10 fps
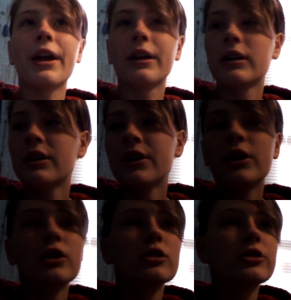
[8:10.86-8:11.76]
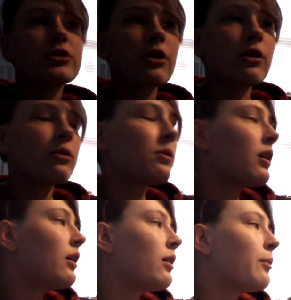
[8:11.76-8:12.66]
Okay.
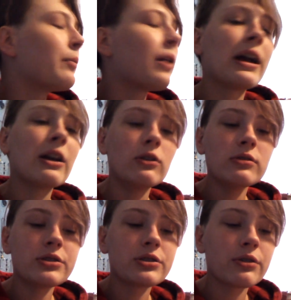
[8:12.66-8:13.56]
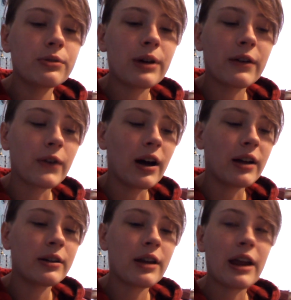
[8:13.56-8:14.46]
So um, I also have
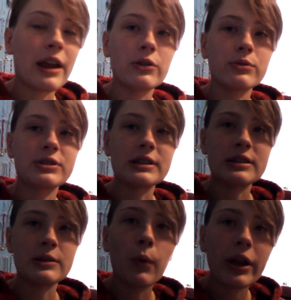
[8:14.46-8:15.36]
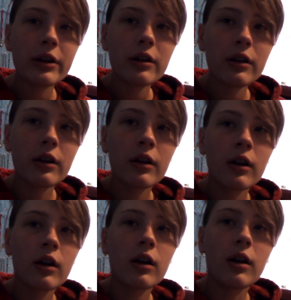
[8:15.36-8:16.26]
gotten a new CD player
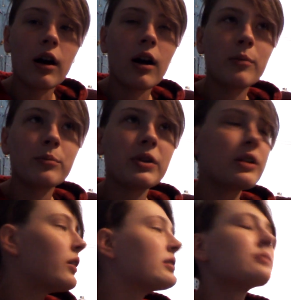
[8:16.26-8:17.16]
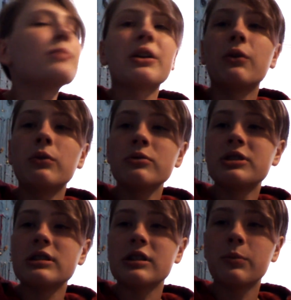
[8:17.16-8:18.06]
um, because my
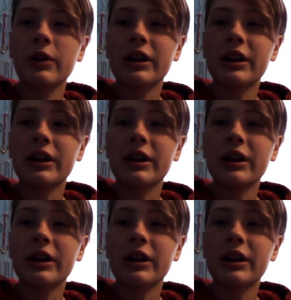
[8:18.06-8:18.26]
old CD